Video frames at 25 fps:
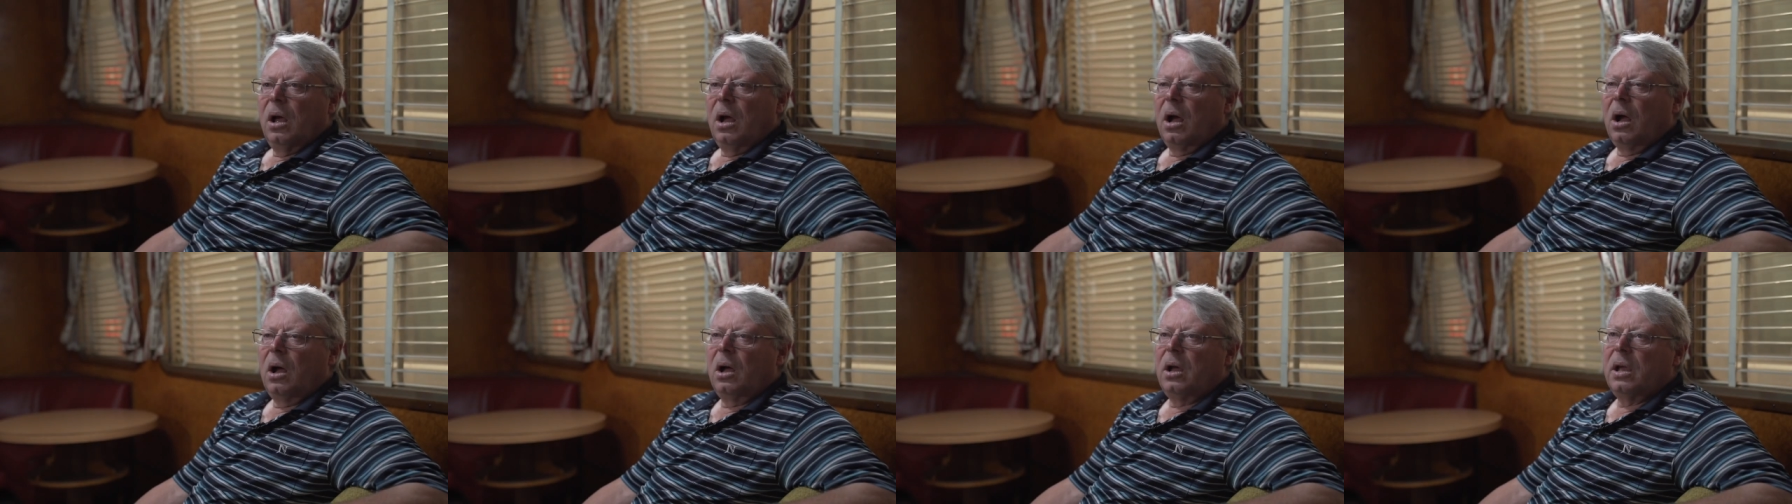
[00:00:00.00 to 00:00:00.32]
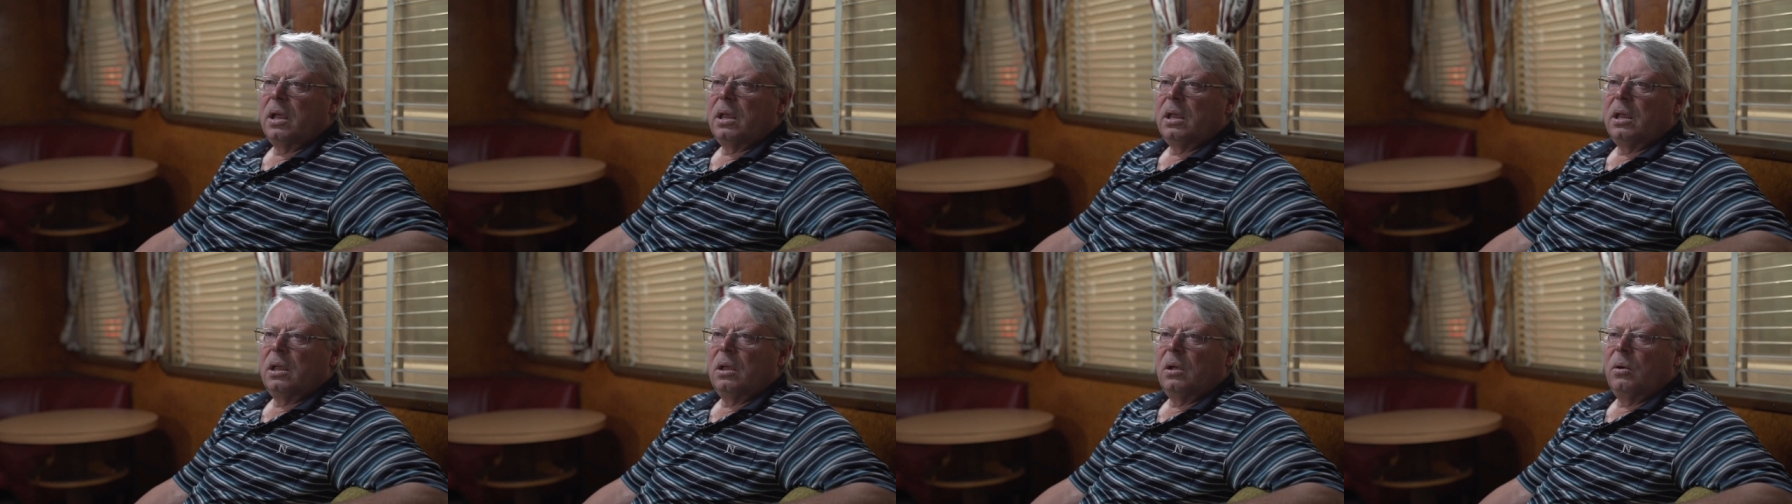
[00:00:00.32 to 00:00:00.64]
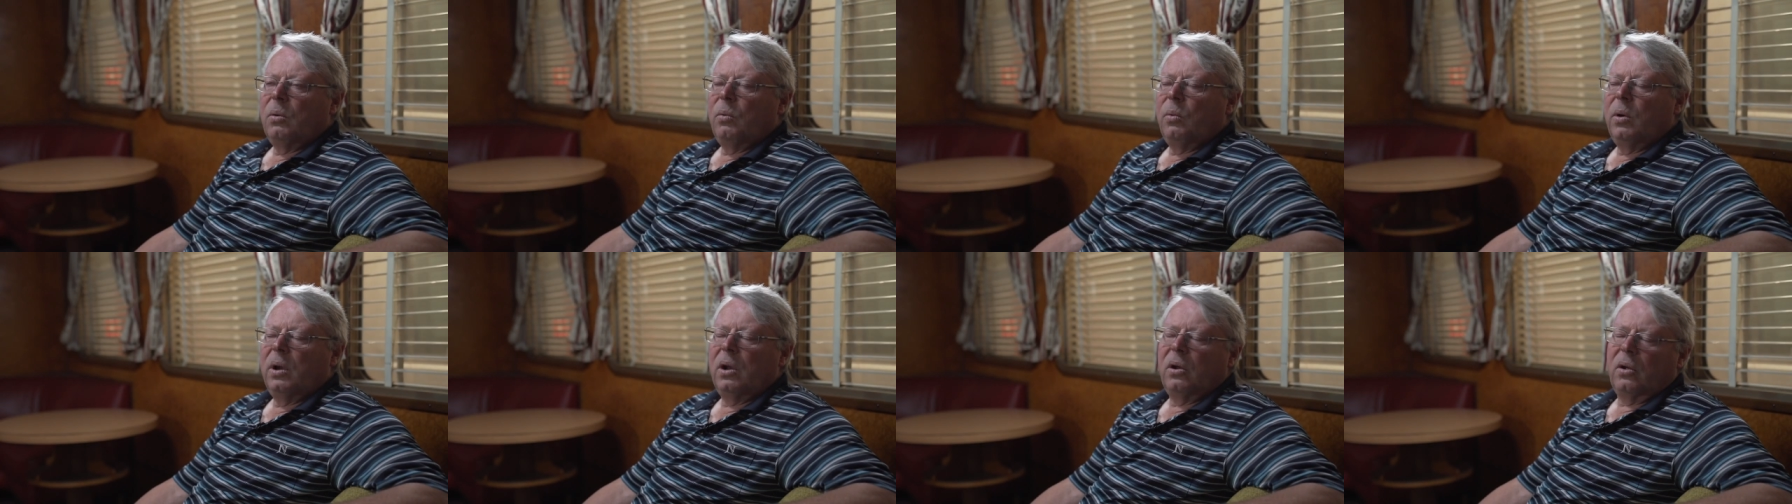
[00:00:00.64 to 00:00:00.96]
I,
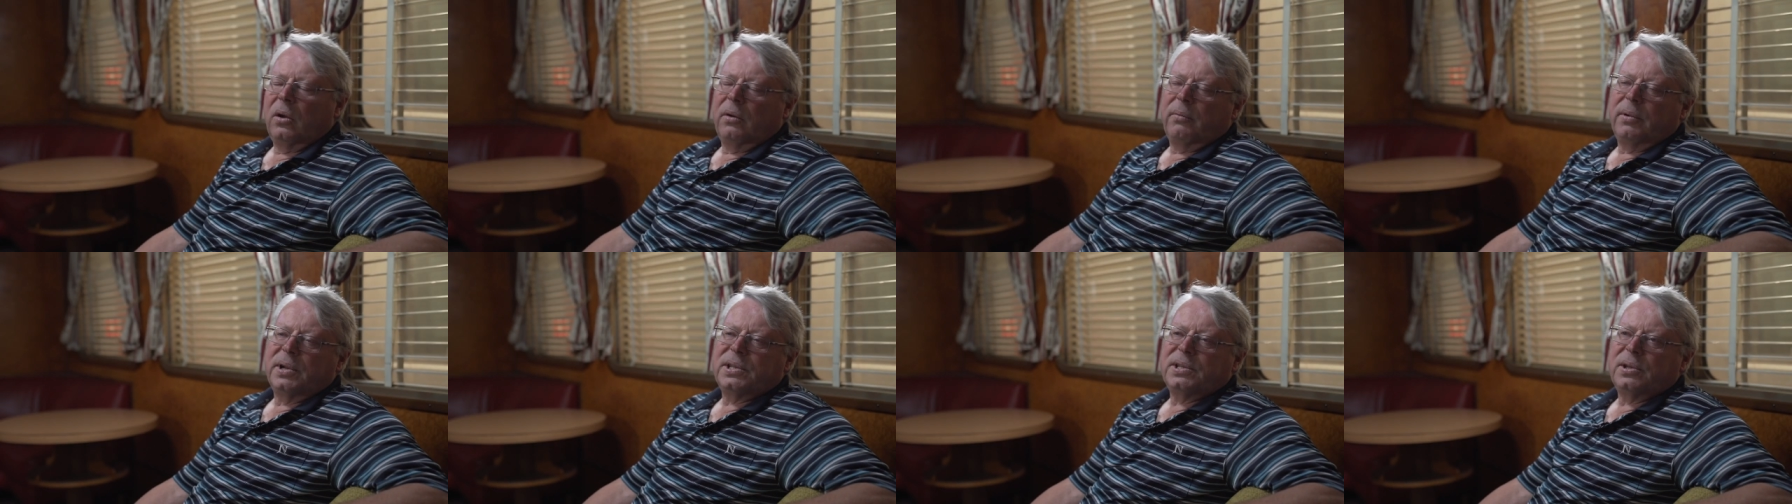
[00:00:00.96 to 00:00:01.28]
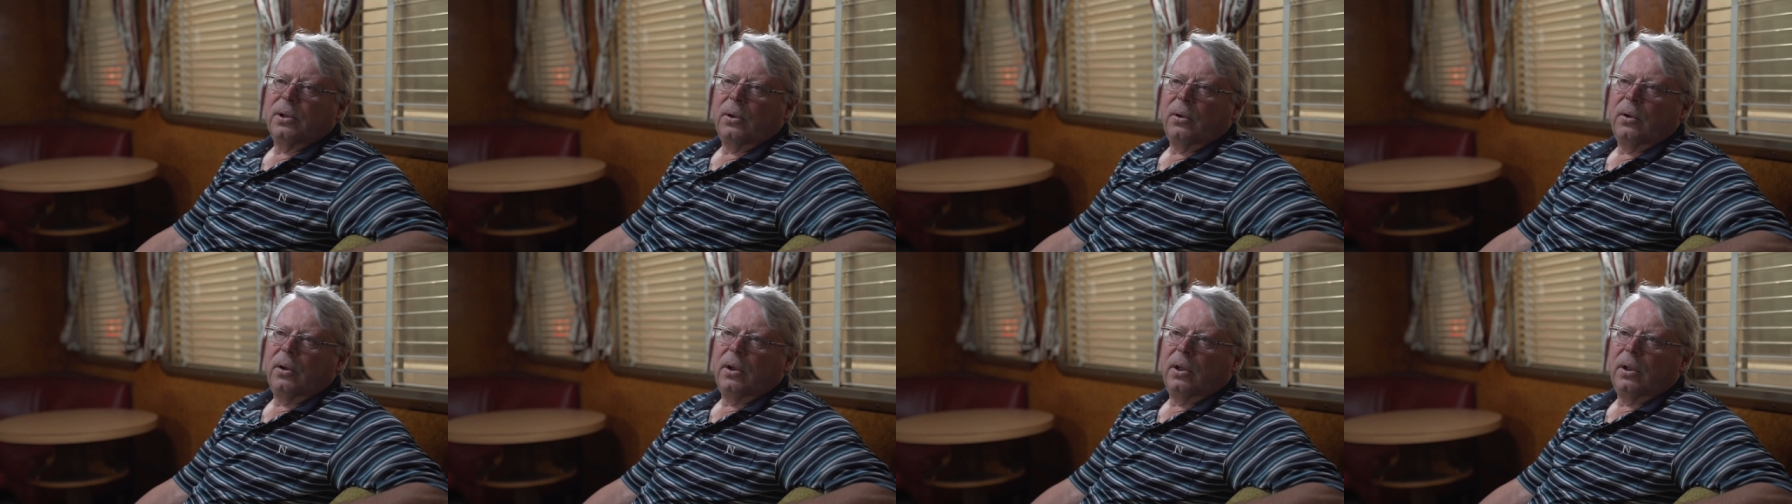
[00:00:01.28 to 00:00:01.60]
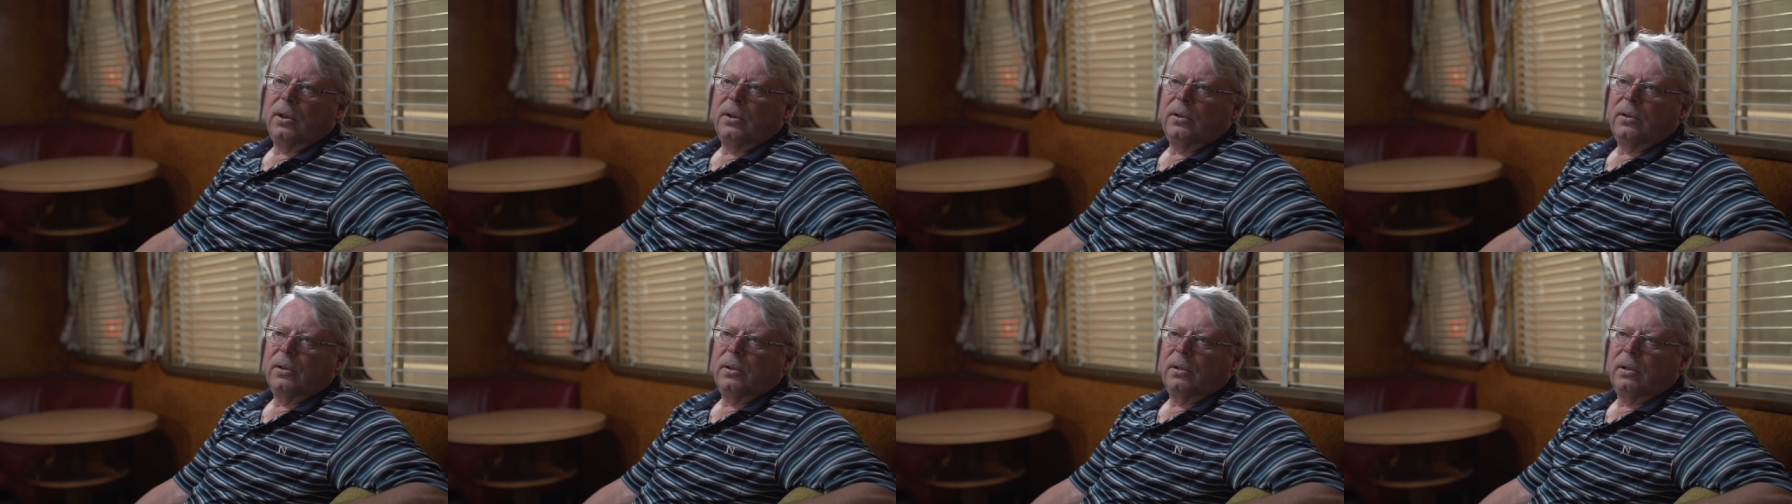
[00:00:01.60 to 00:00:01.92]
when I
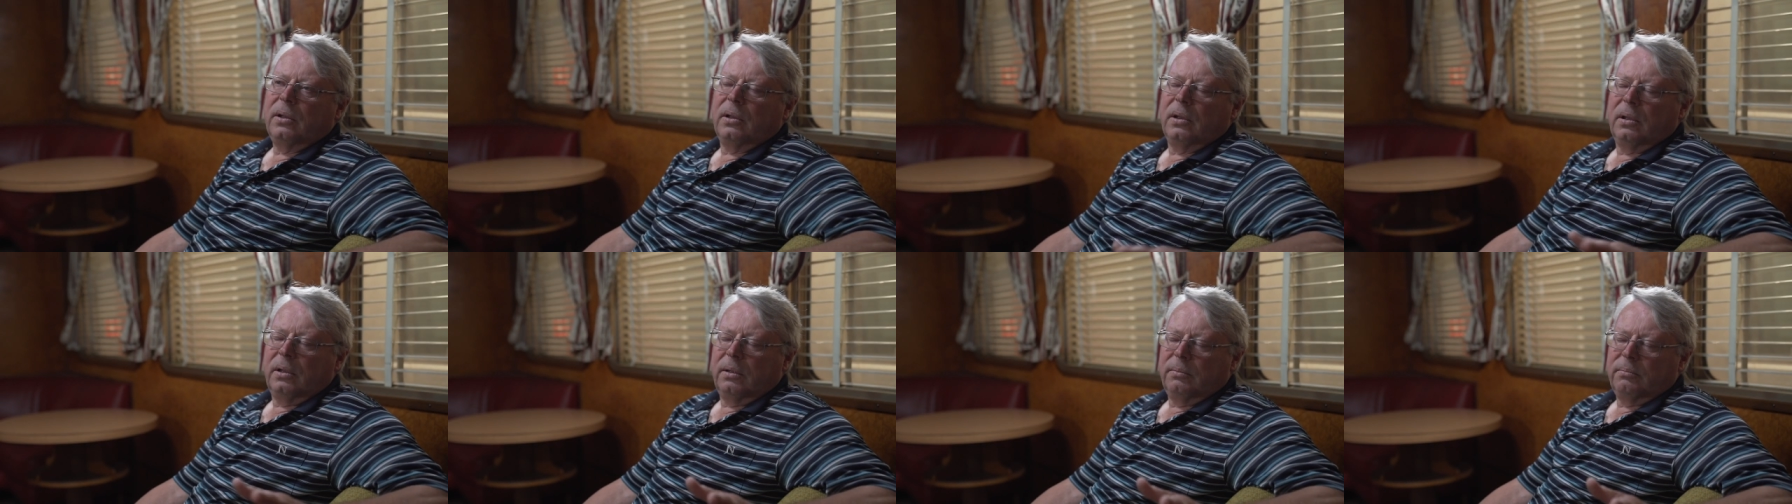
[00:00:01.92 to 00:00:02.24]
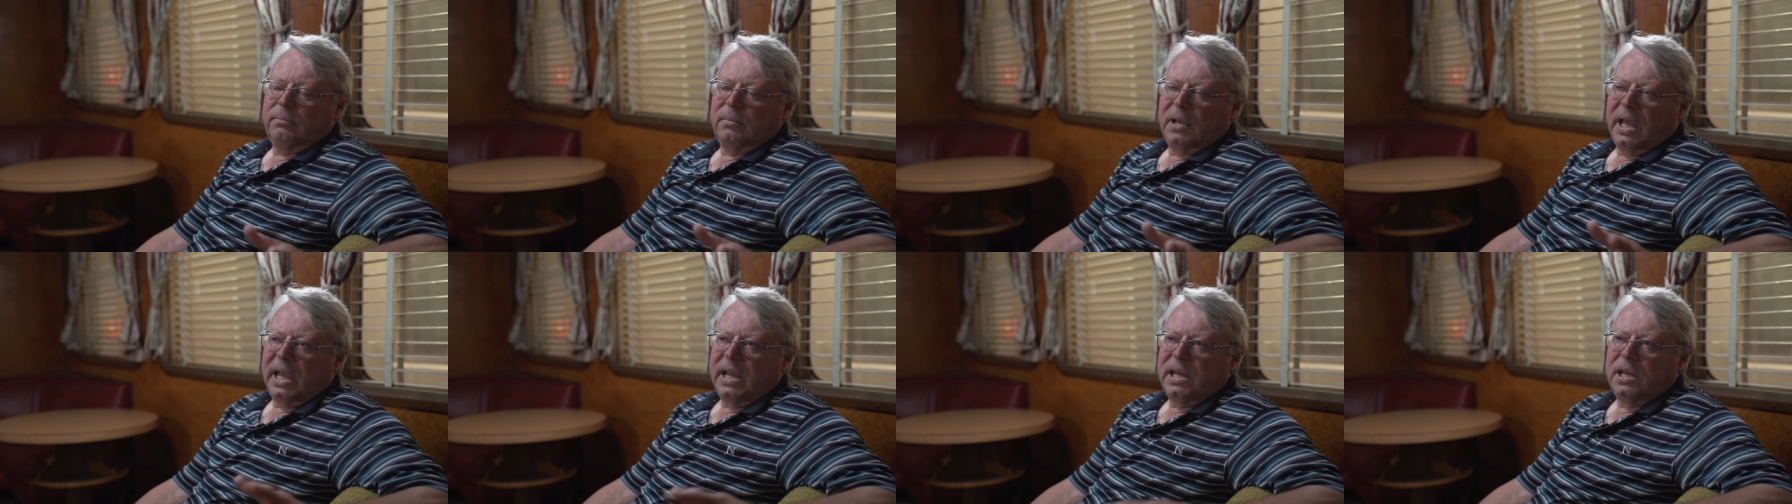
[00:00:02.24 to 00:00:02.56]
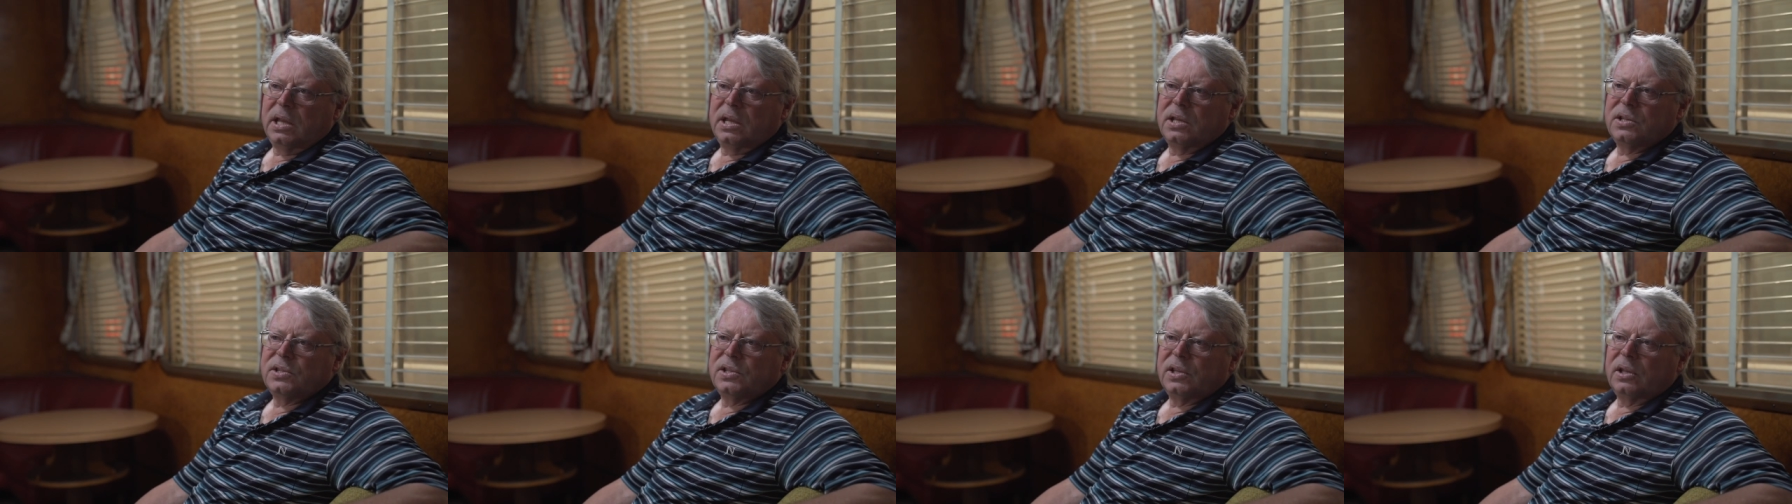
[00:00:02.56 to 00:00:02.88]
retired um,
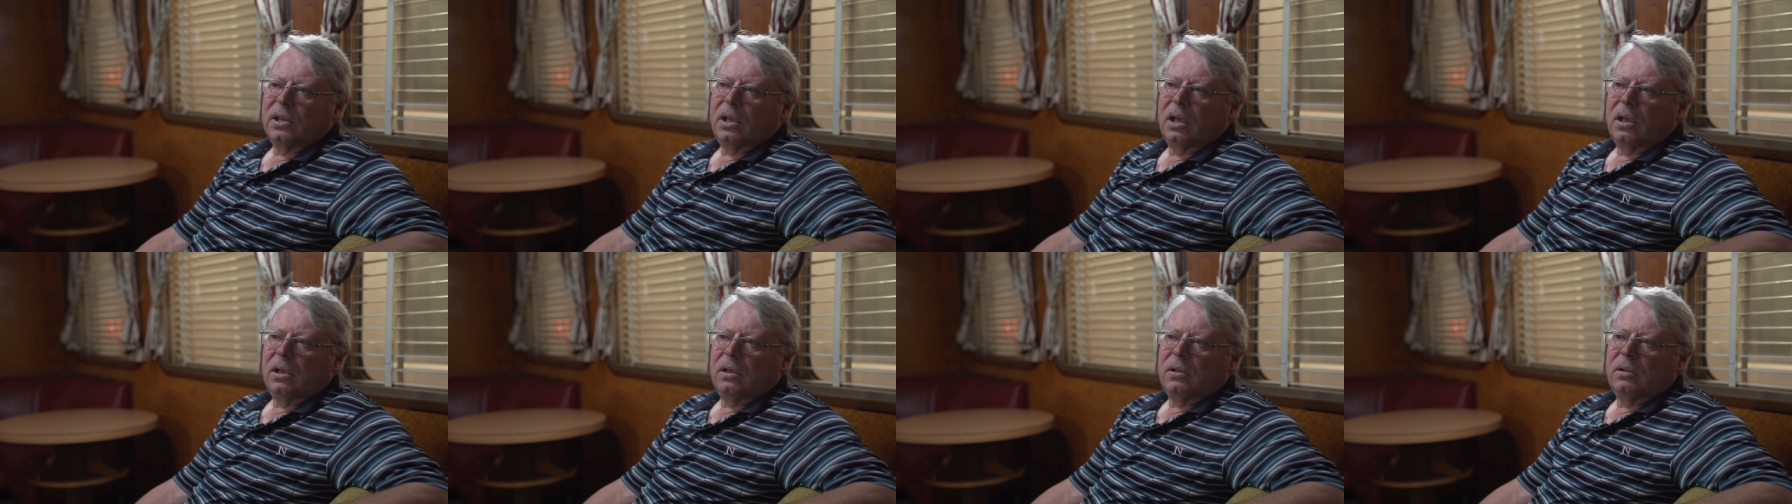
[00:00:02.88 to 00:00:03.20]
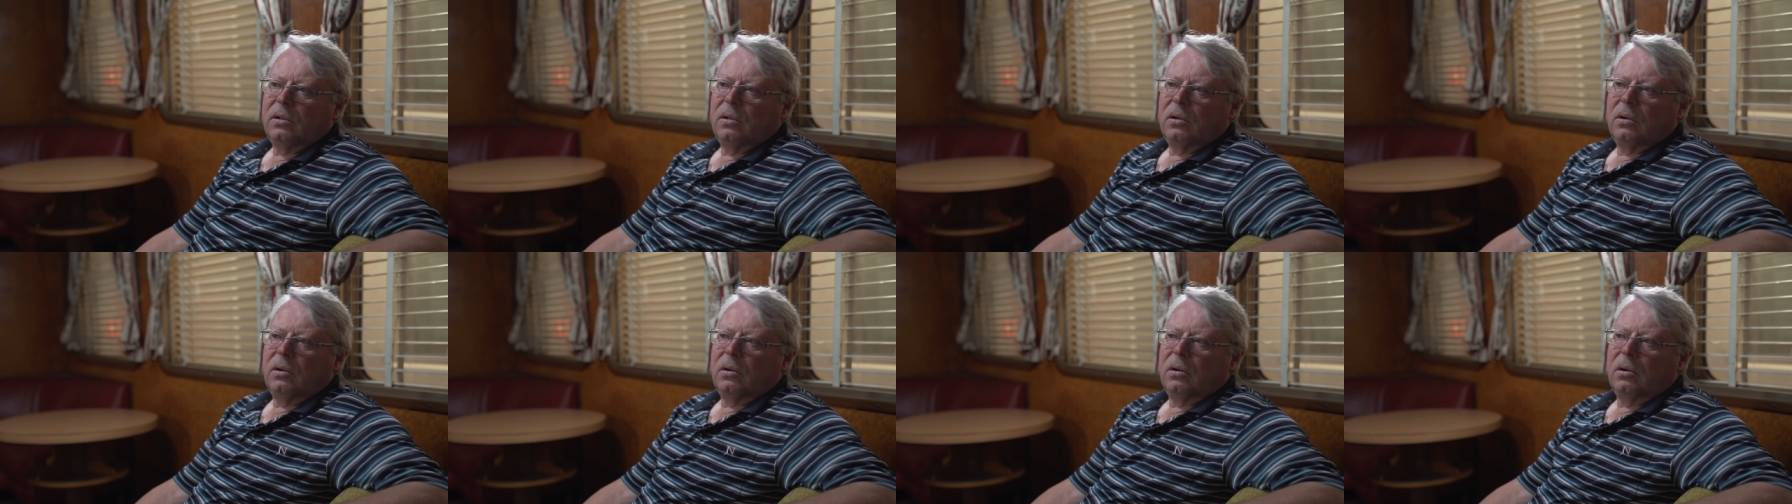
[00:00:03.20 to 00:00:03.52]
eight years ago,